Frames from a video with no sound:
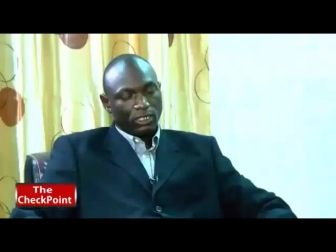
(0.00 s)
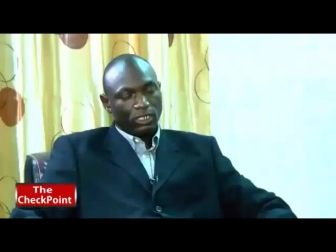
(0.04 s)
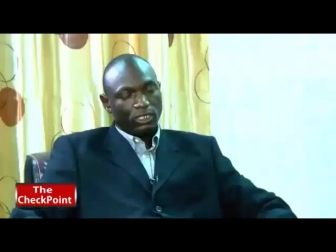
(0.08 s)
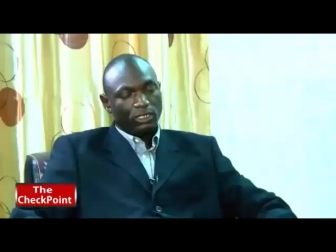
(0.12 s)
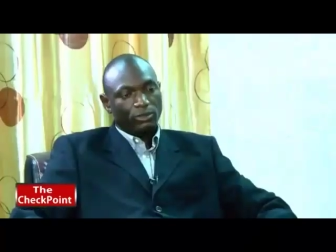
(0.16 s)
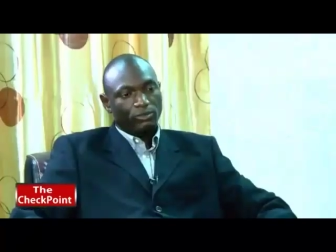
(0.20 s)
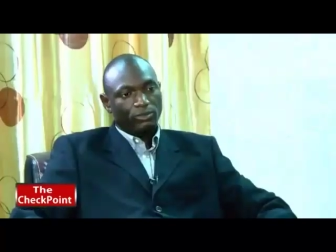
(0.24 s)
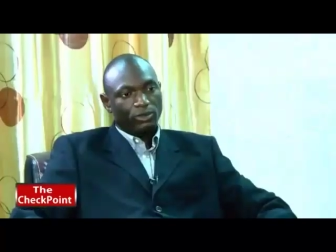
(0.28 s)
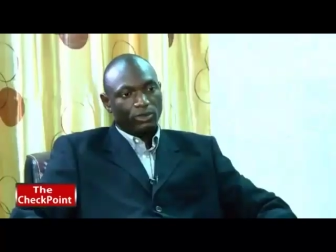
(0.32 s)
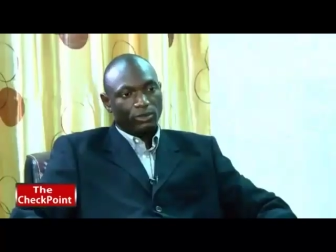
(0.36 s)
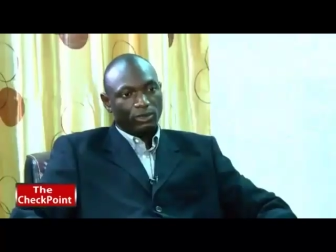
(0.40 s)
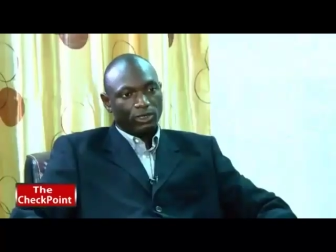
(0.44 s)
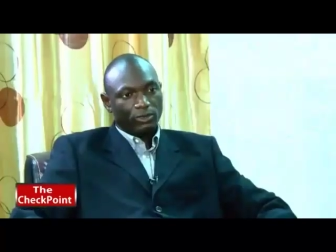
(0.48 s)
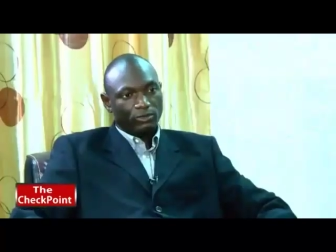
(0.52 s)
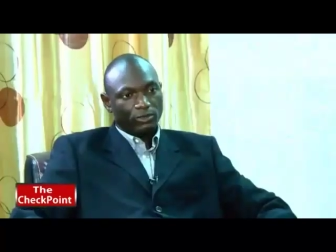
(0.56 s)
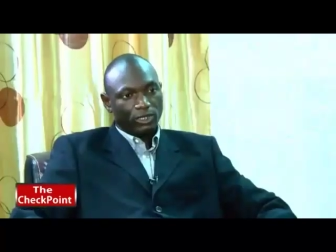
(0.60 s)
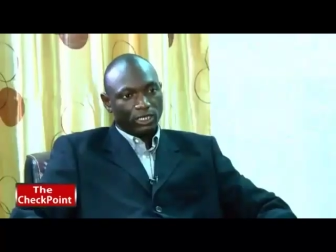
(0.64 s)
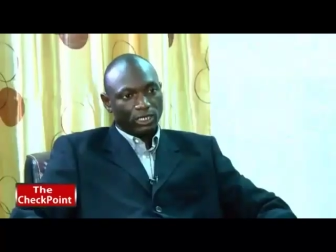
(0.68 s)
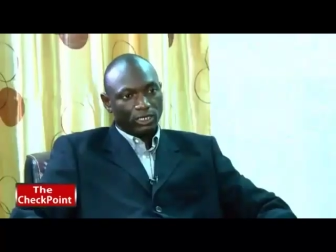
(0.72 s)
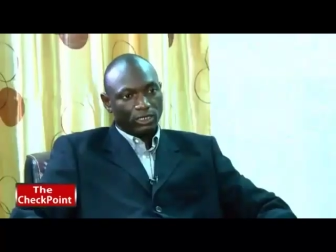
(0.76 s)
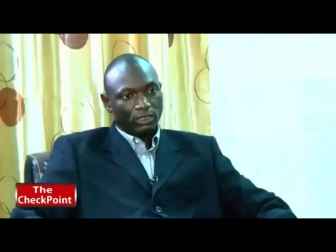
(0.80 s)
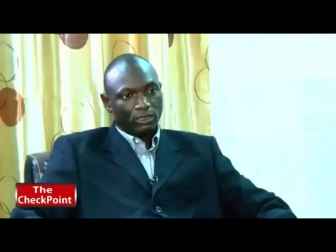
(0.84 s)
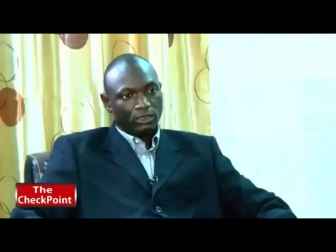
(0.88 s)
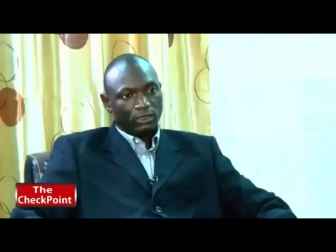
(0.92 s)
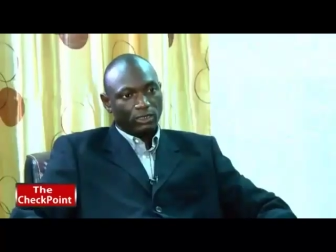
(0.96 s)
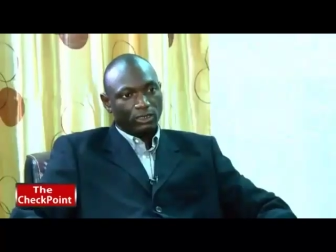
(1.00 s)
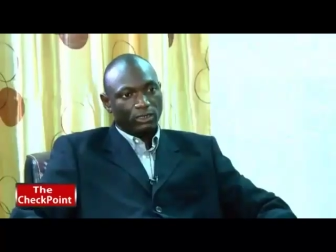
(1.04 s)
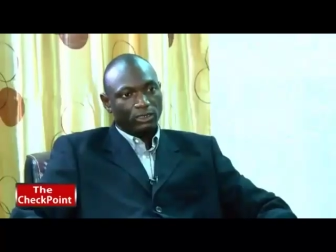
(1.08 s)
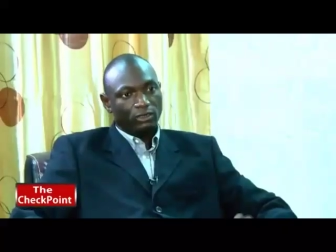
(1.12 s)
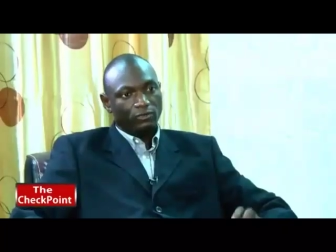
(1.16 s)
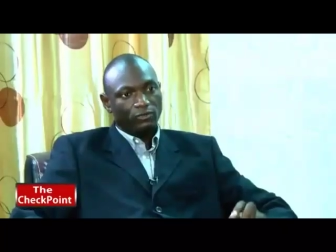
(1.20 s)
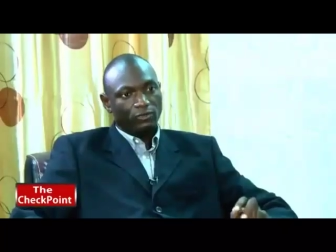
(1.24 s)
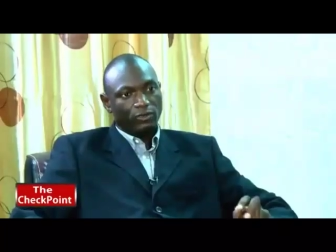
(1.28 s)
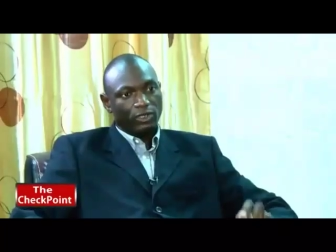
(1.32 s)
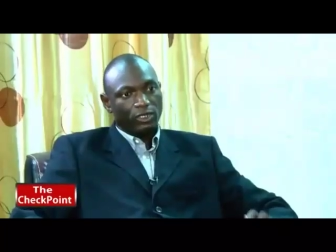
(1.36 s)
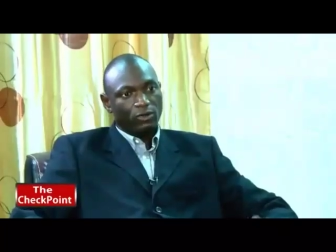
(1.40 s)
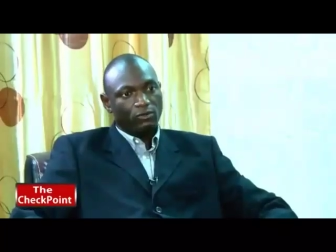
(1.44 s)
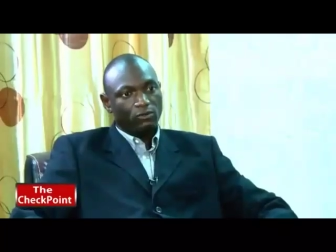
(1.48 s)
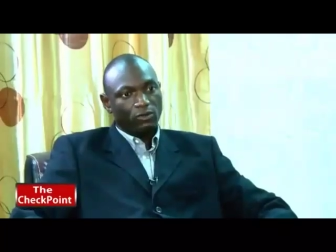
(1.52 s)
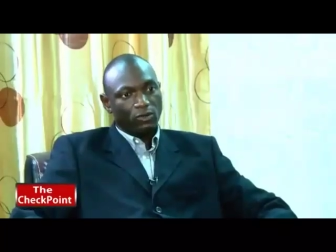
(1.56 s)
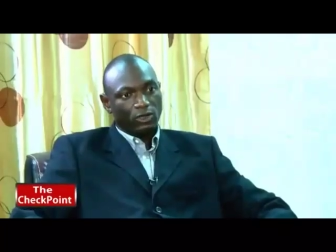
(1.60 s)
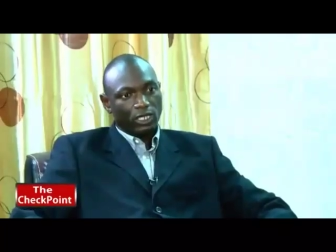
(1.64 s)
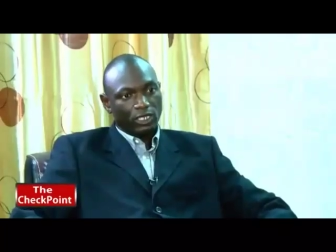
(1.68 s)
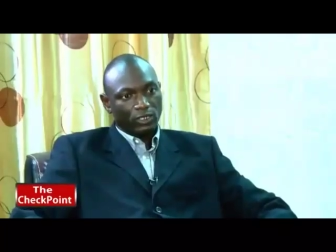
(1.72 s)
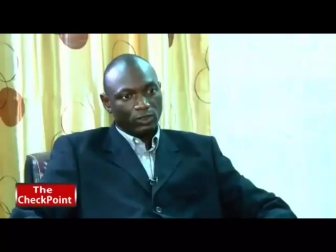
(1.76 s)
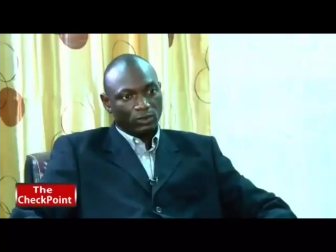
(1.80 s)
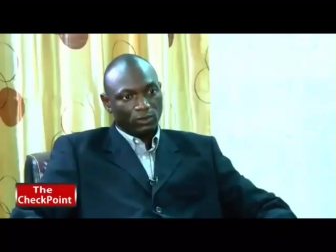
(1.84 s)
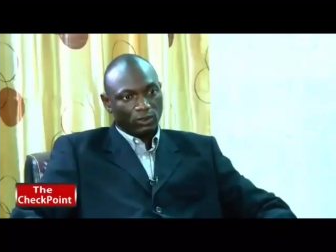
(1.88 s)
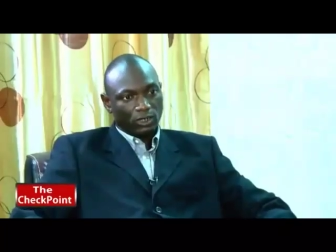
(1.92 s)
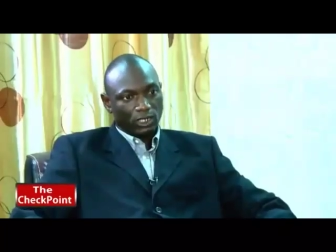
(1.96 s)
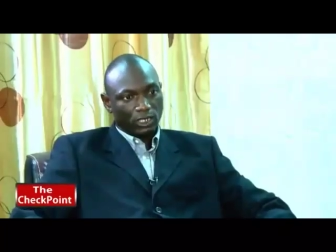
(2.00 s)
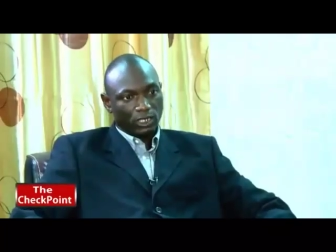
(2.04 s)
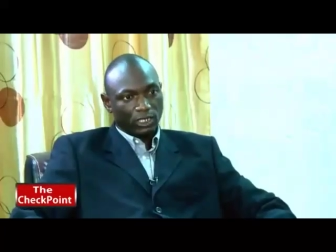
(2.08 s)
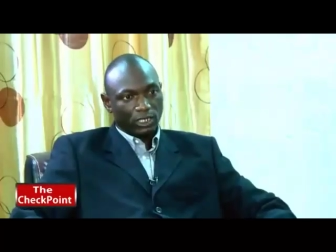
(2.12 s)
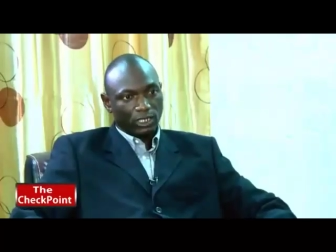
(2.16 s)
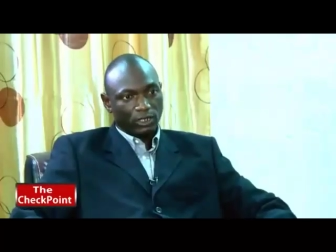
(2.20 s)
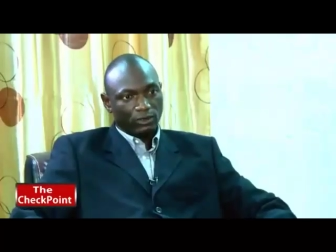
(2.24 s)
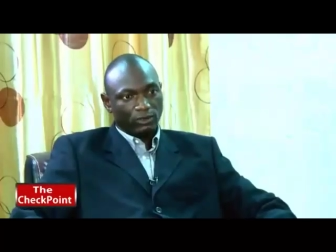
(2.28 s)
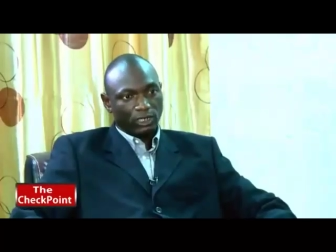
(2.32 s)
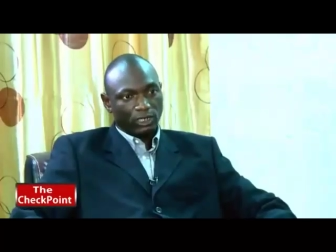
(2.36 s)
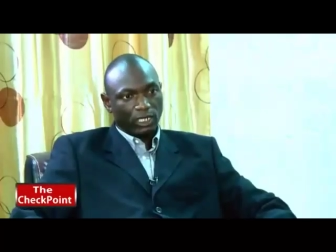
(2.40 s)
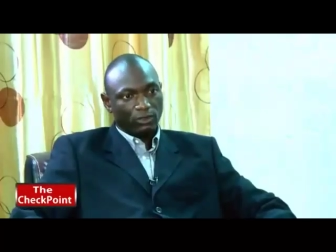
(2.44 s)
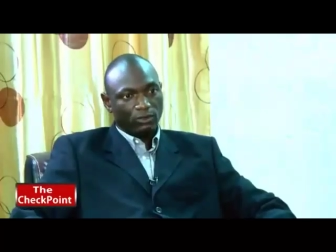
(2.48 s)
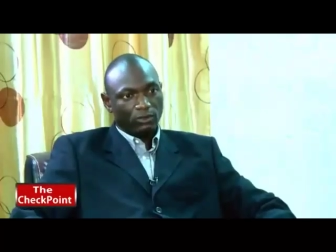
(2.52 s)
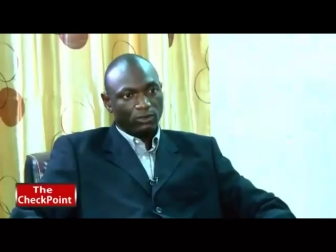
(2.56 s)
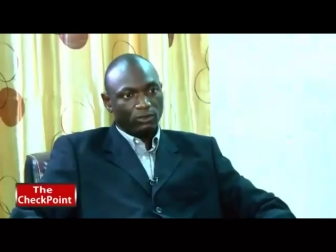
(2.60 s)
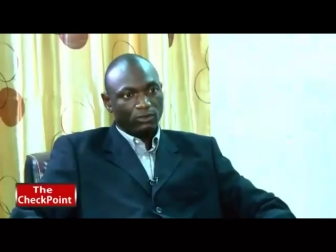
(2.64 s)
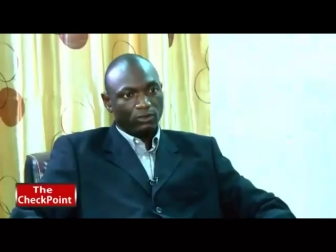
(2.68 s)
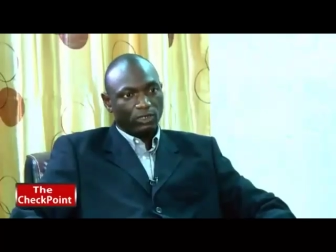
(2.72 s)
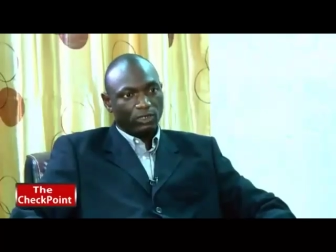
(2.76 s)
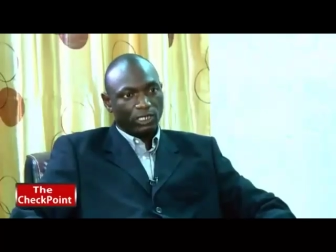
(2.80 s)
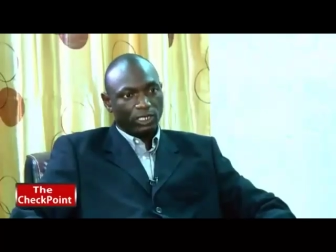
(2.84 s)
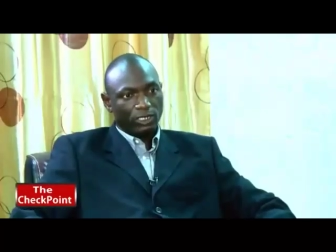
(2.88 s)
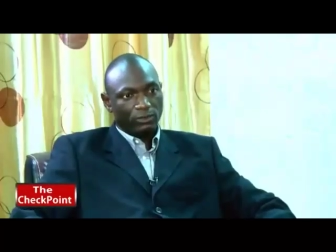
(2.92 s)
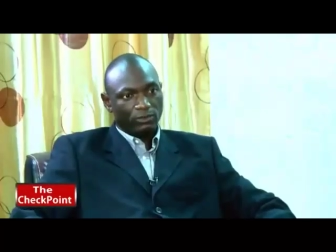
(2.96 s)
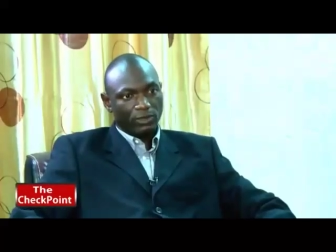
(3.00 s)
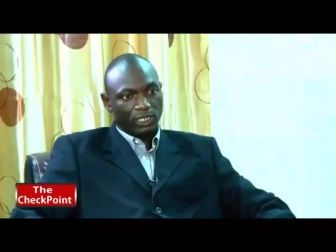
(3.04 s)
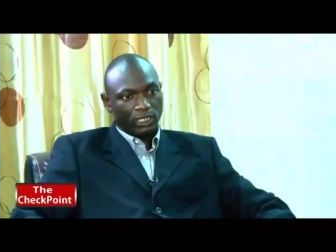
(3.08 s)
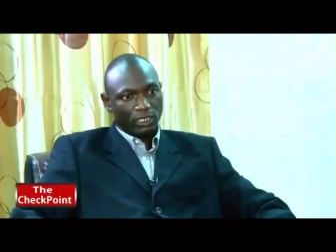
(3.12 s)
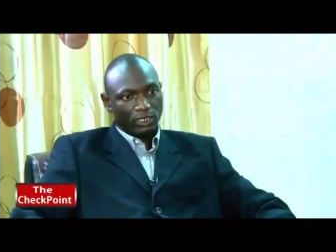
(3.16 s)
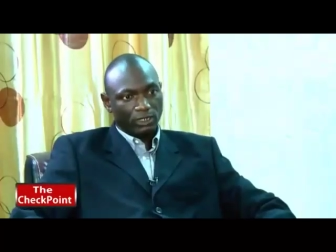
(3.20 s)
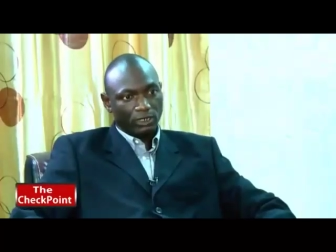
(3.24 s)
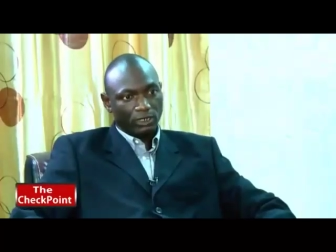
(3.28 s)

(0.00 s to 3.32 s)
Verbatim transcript: So you think the problem is the field workers on the ground are not doing their